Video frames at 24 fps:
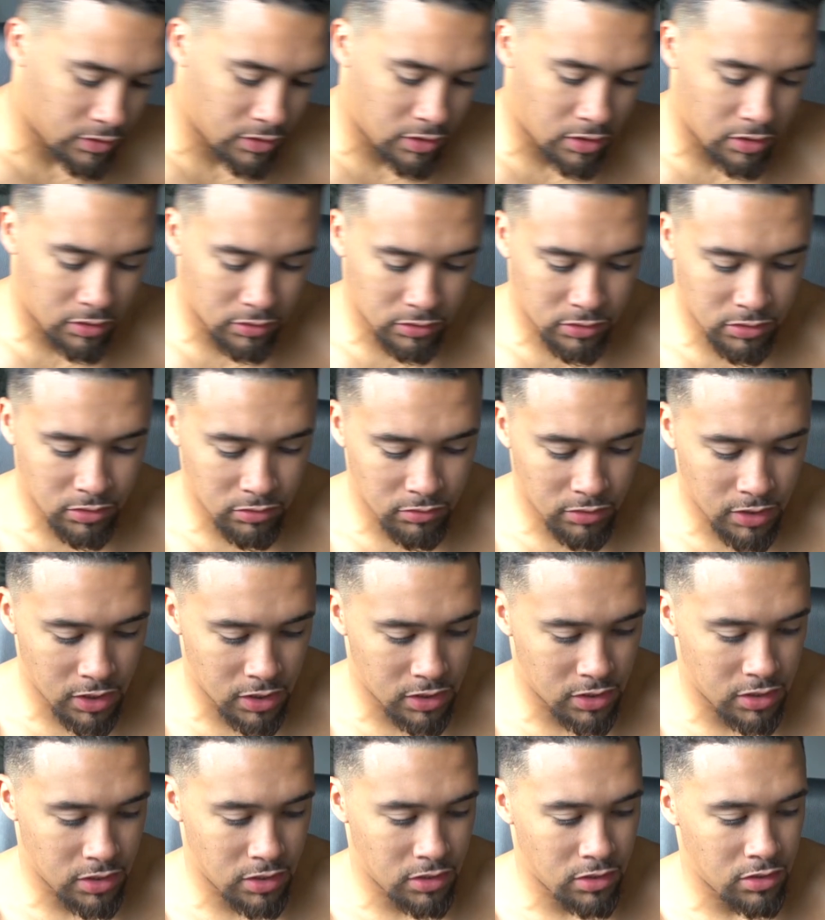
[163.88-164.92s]
Oh, so I'm
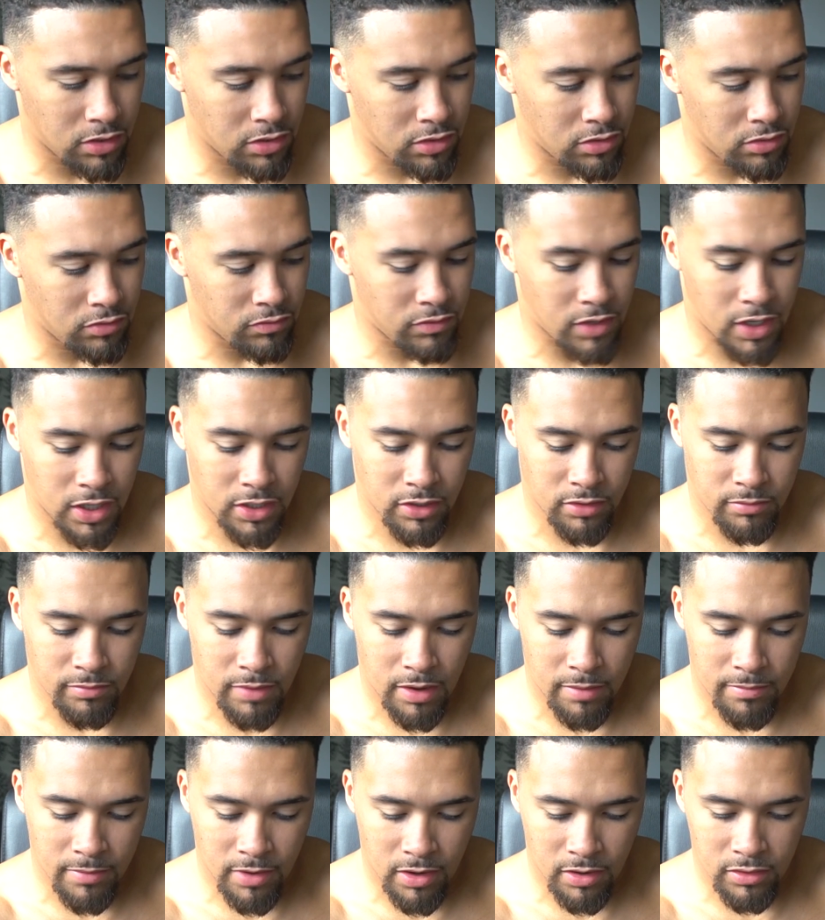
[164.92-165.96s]
guessing you write your
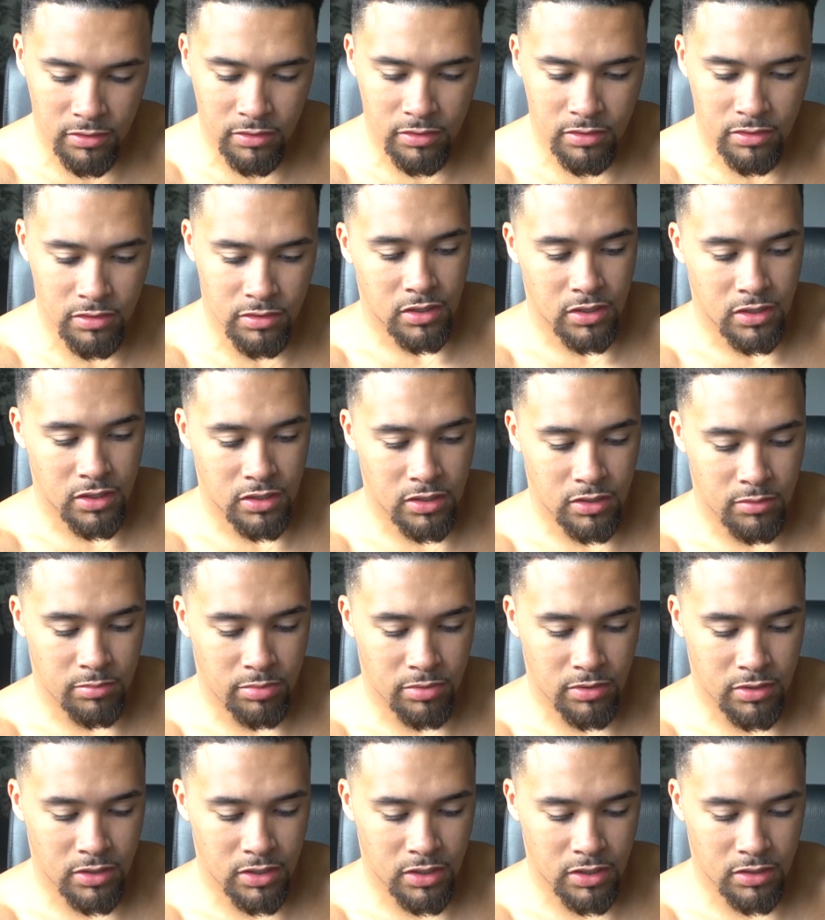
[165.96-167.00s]
memo and you
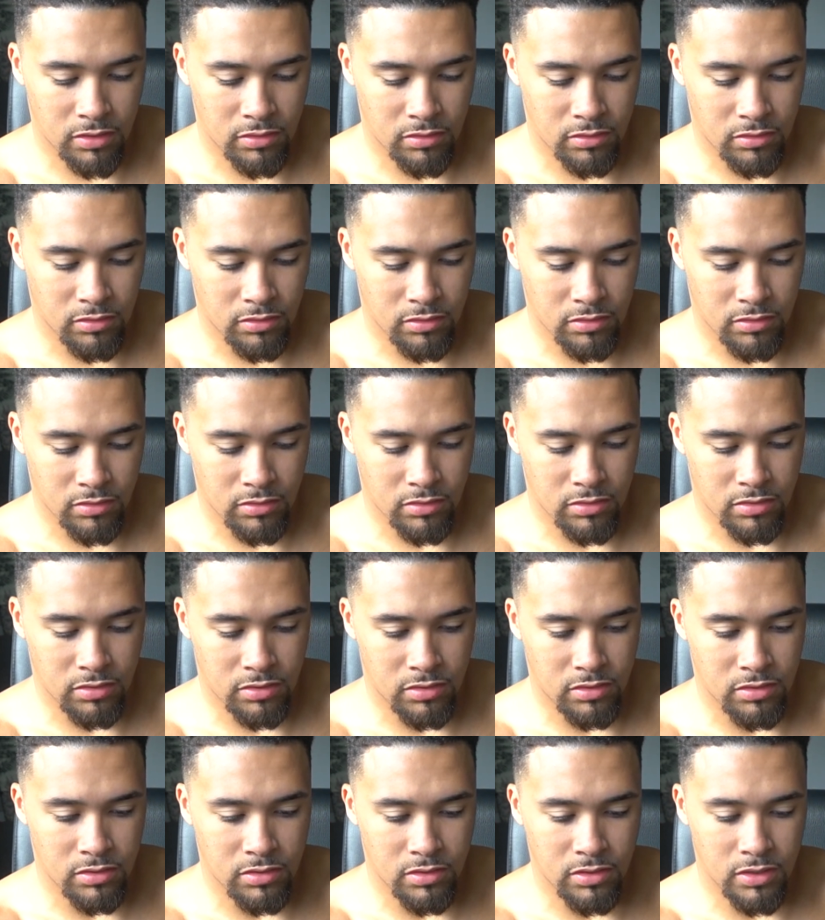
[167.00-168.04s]
put it
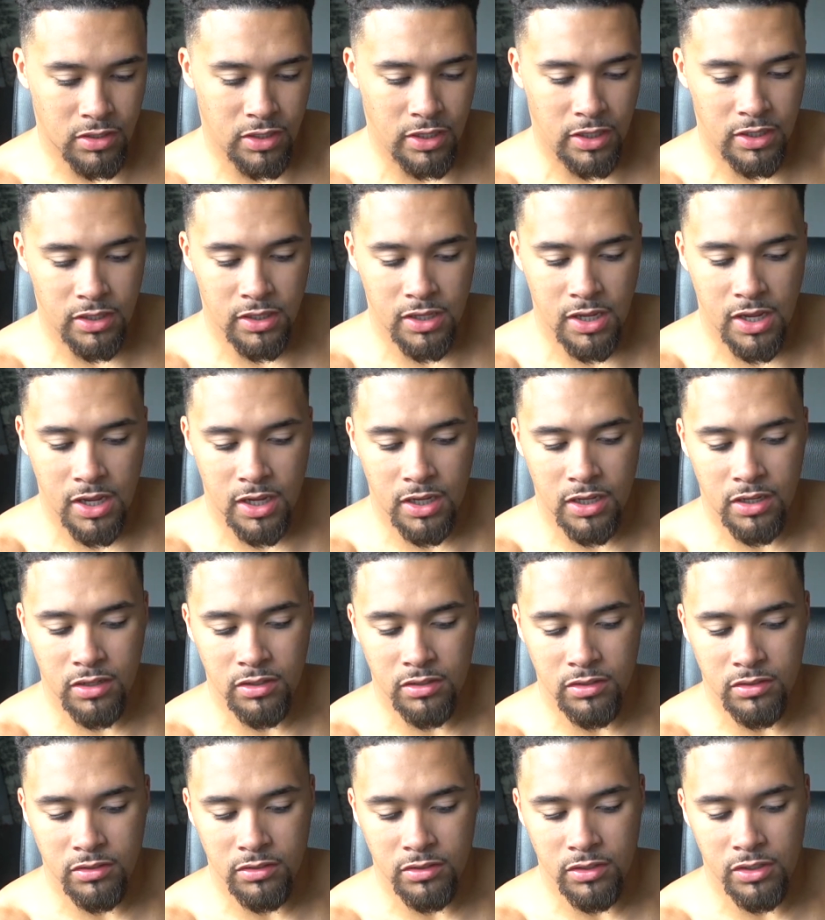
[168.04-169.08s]
in there
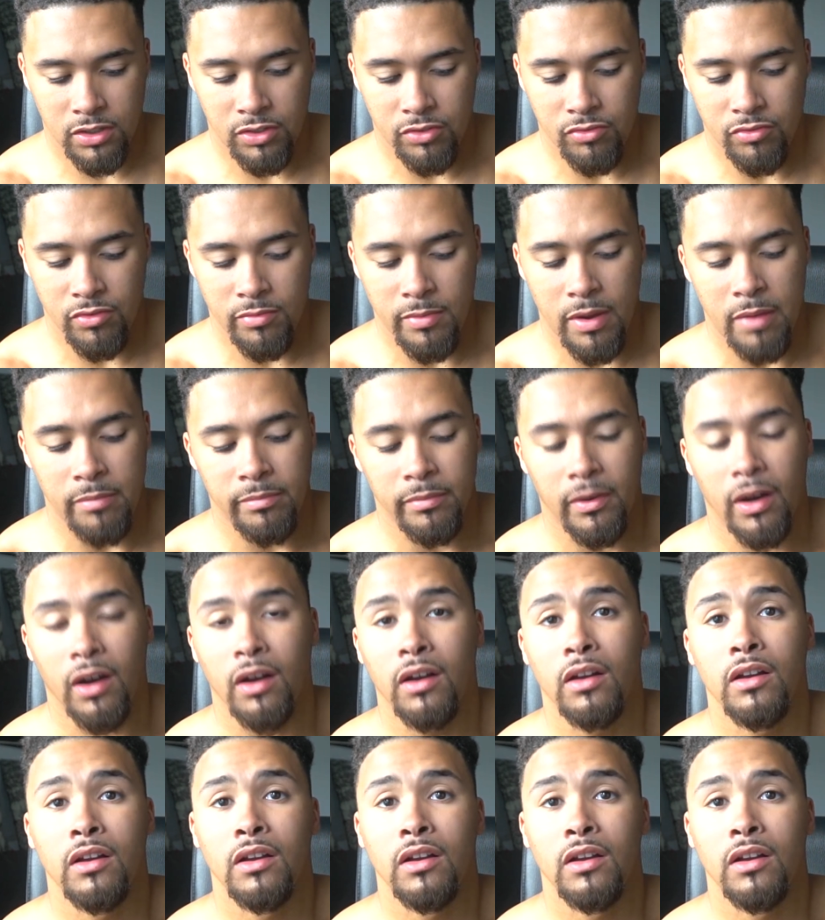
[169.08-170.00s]
so you remember.